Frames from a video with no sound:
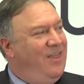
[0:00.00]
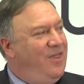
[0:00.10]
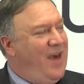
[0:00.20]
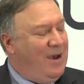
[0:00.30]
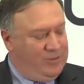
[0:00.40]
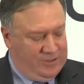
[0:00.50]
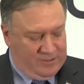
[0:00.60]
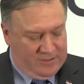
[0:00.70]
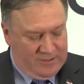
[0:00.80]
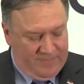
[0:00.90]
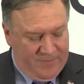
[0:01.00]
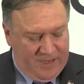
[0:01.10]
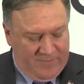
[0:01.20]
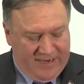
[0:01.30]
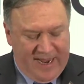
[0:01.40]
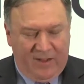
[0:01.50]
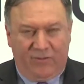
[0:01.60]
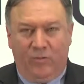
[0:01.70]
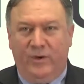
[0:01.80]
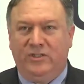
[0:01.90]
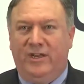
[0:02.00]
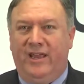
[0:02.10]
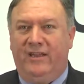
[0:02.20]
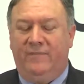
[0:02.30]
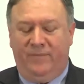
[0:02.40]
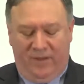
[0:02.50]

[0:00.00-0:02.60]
thousands of accounts originating